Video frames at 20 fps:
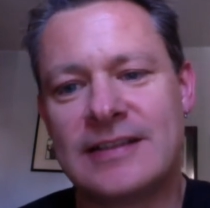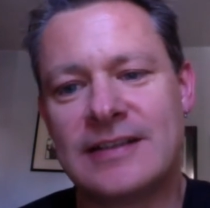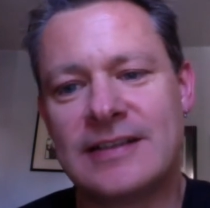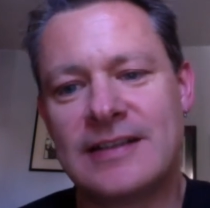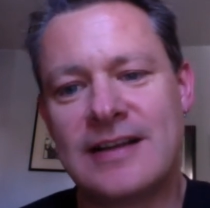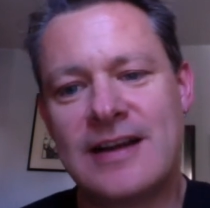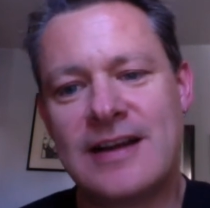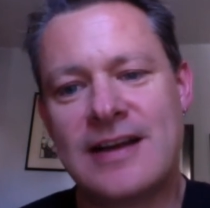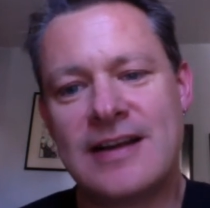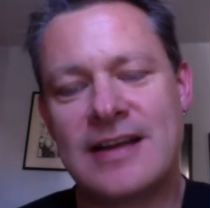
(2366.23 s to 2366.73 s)

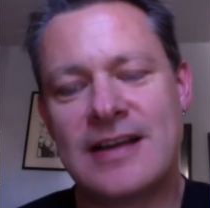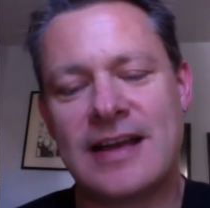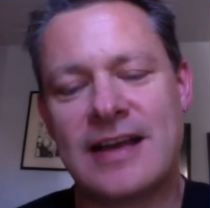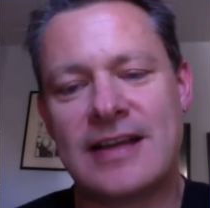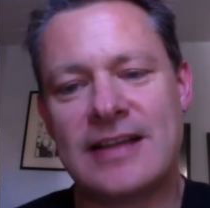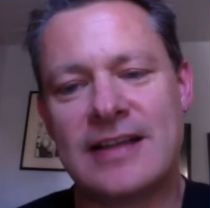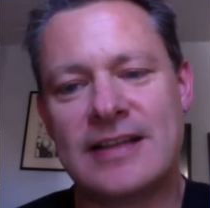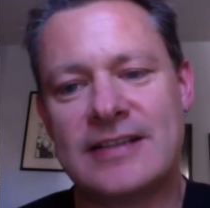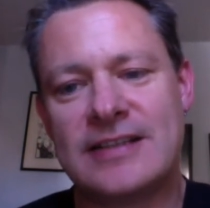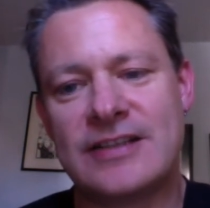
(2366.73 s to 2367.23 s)

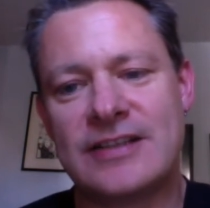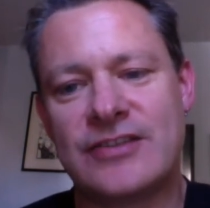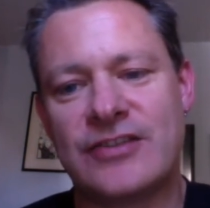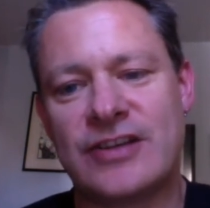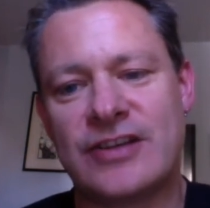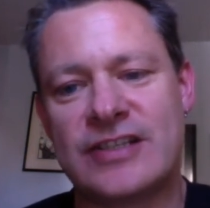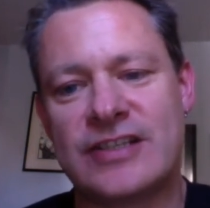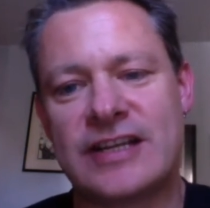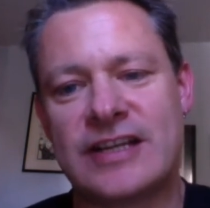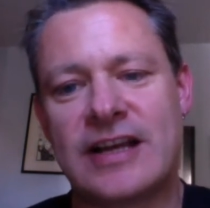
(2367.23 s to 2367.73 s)
Okay, that's
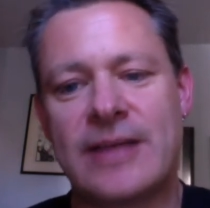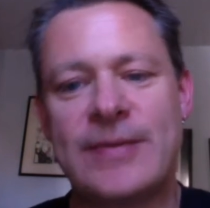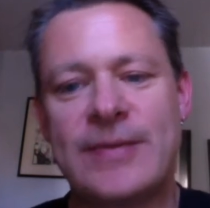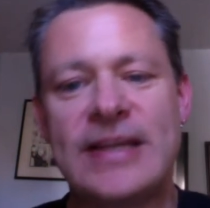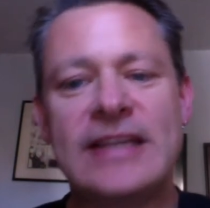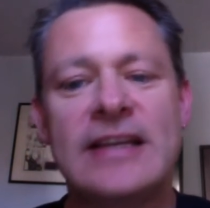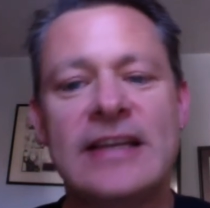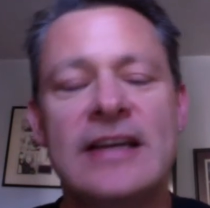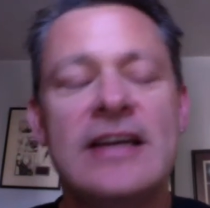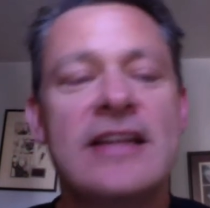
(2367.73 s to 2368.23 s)
interesting. I
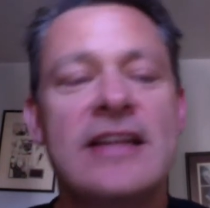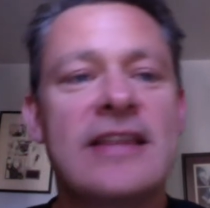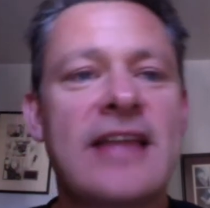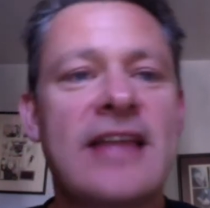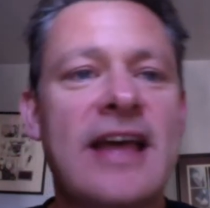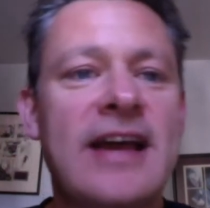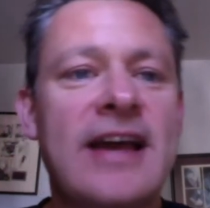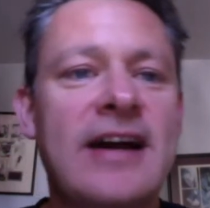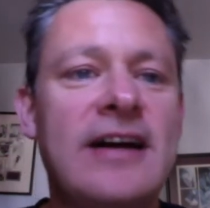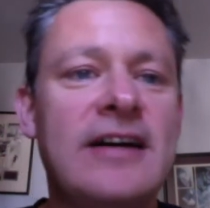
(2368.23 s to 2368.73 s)
mean,
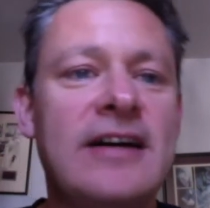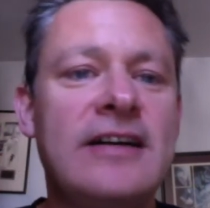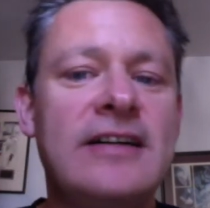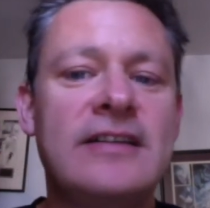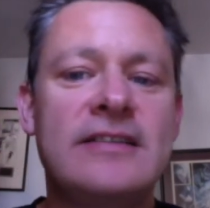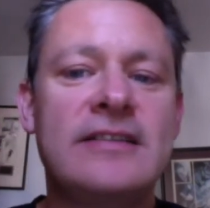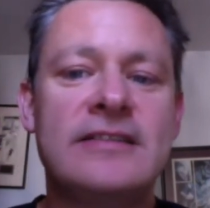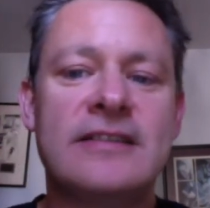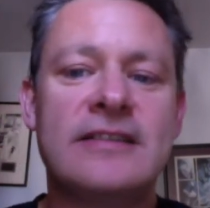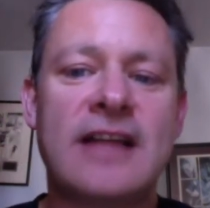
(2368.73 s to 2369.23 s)
they
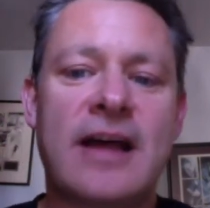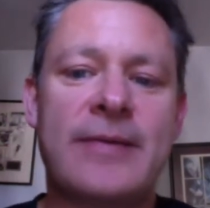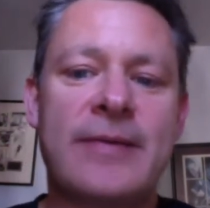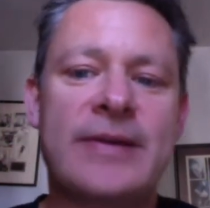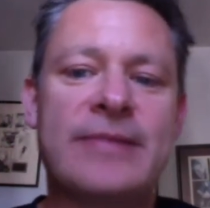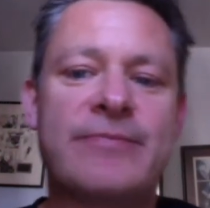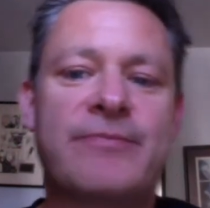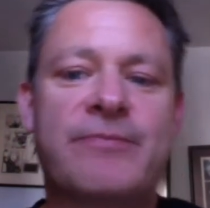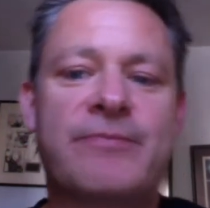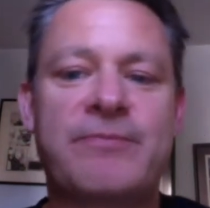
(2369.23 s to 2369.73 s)
are. I
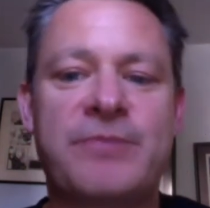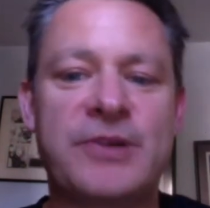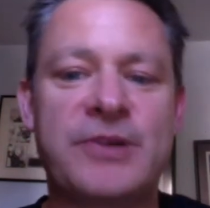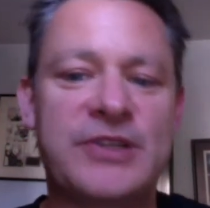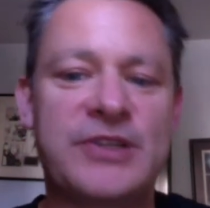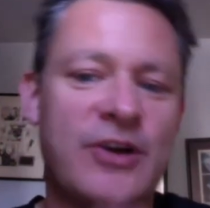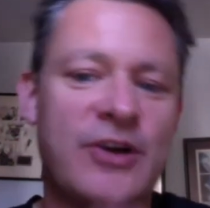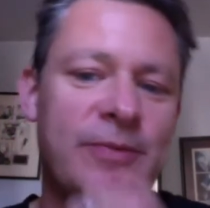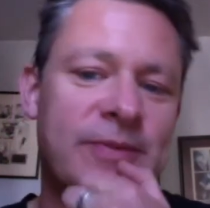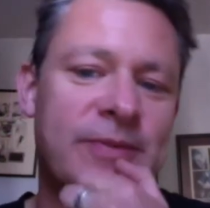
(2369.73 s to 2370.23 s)
mean,
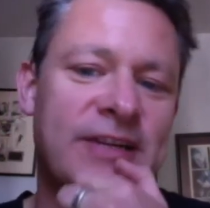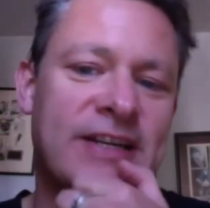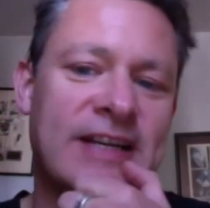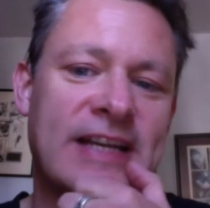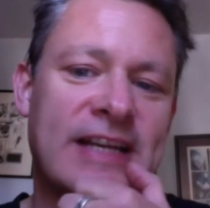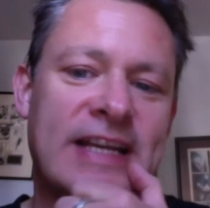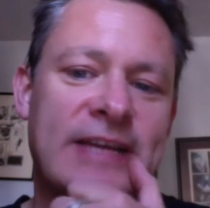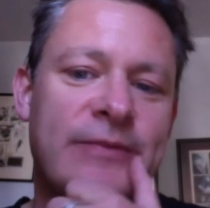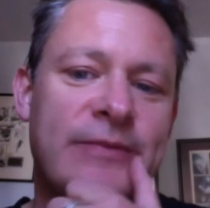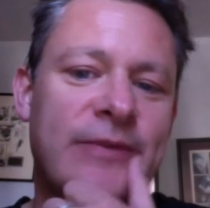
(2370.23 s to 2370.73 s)

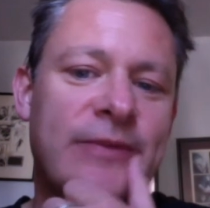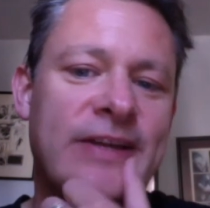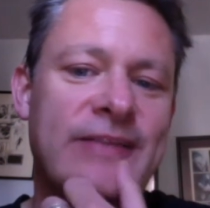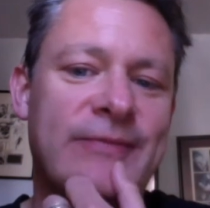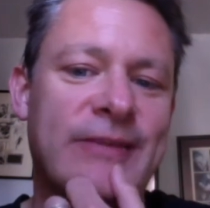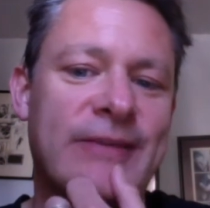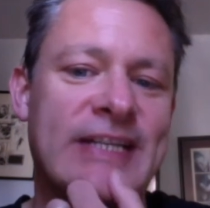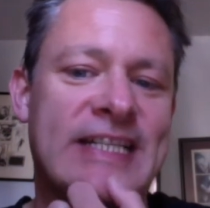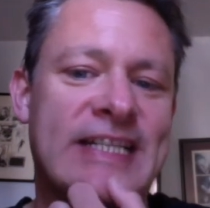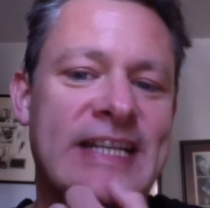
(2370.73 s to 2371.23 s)
predominantly we
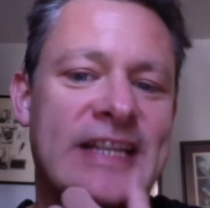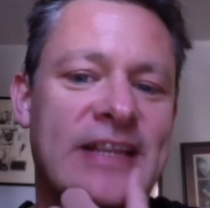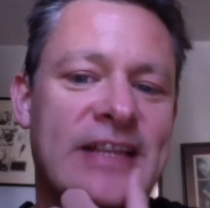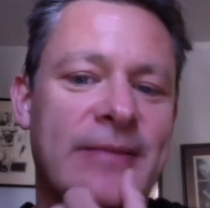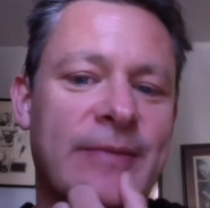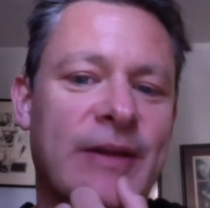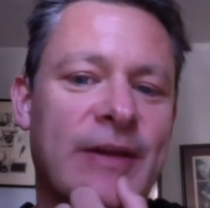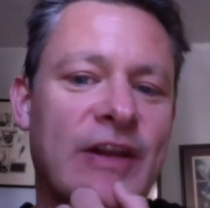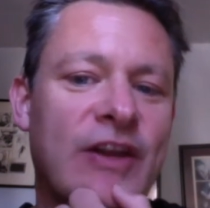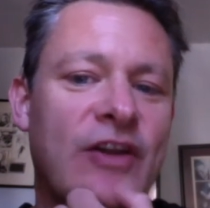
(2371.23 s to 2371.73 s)
did
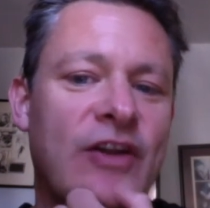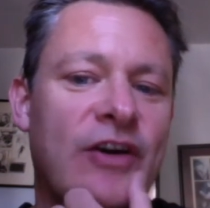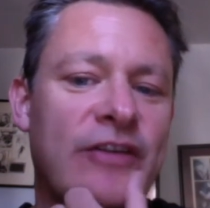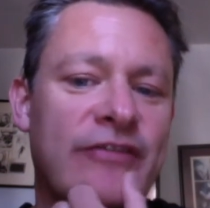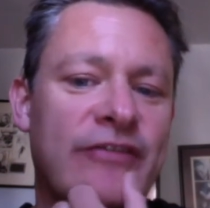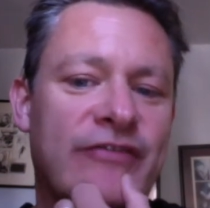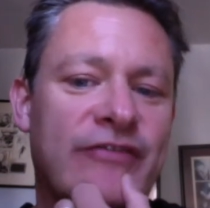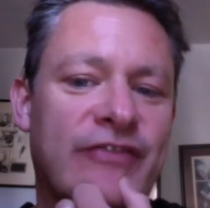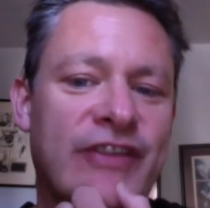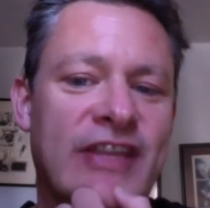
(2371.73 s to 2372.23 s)
them a
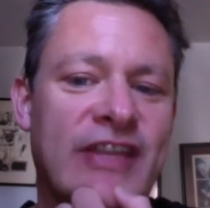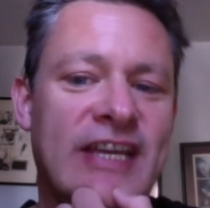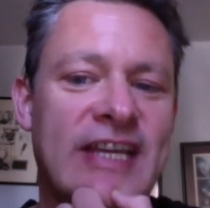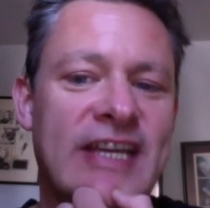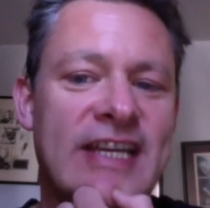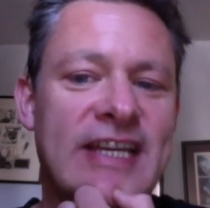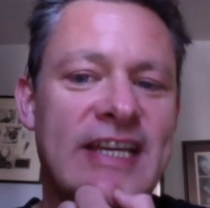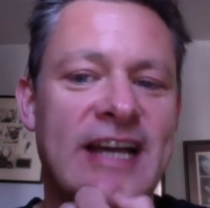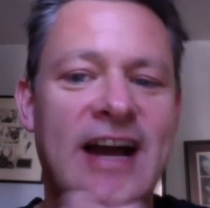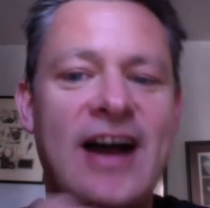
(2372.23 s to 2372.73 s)
lot for
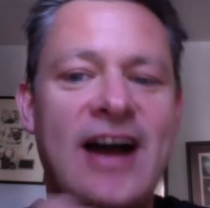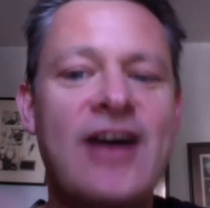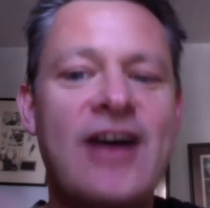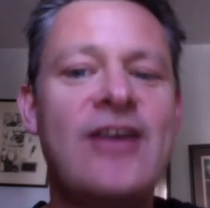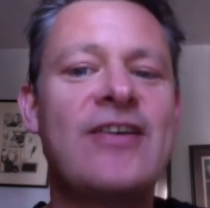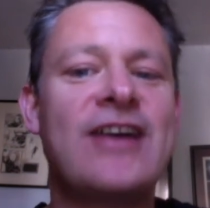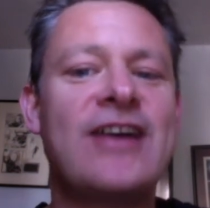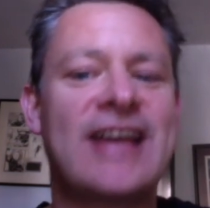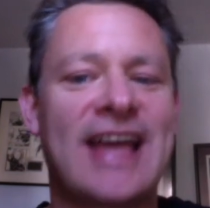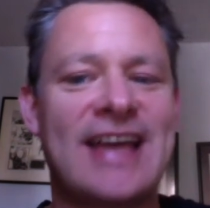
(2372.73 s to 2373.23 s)
the. Oh,
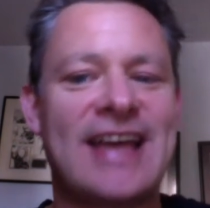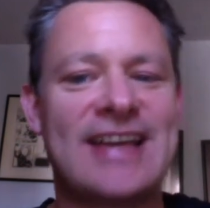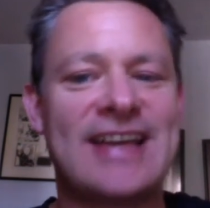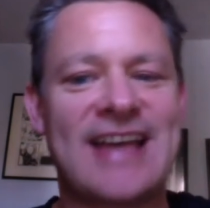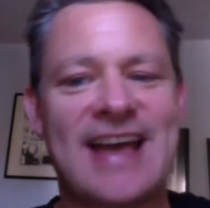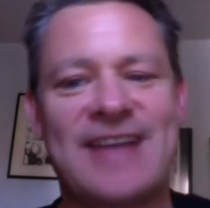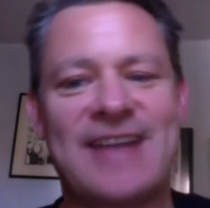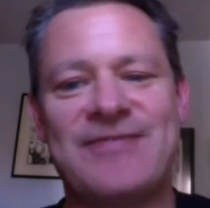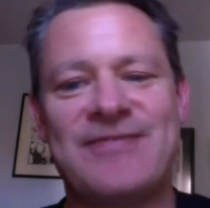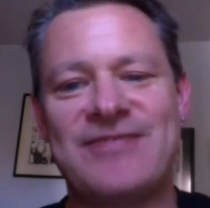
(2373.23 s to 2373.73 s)
okay, yeah.
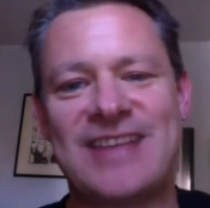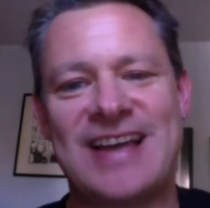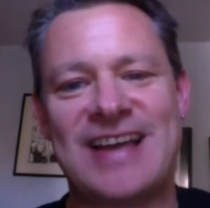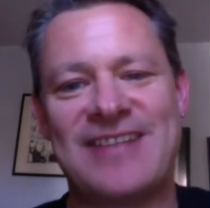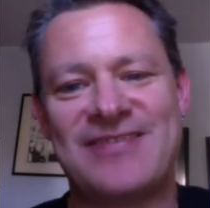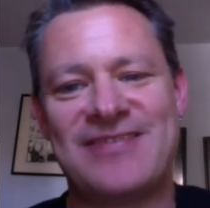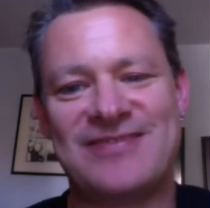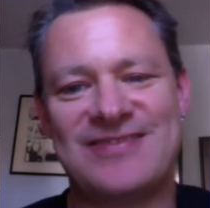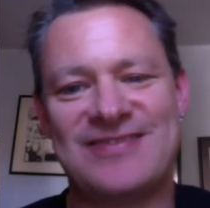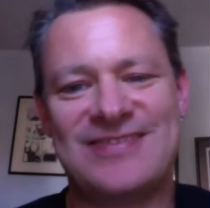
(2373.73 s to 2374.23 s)

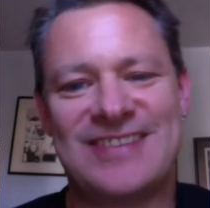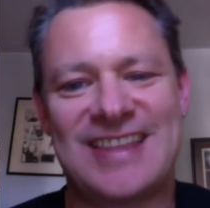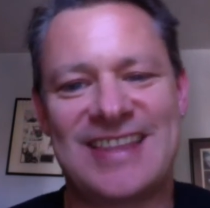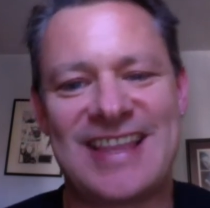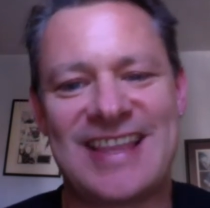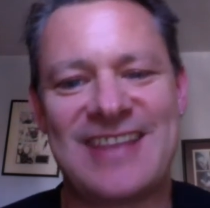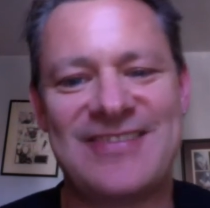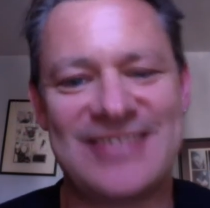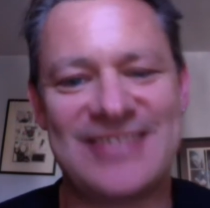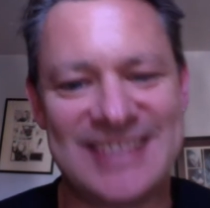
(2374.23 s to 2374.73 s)
That
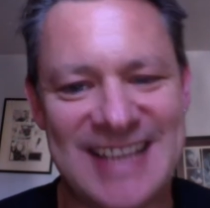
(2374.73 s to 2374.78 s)
one, yeah.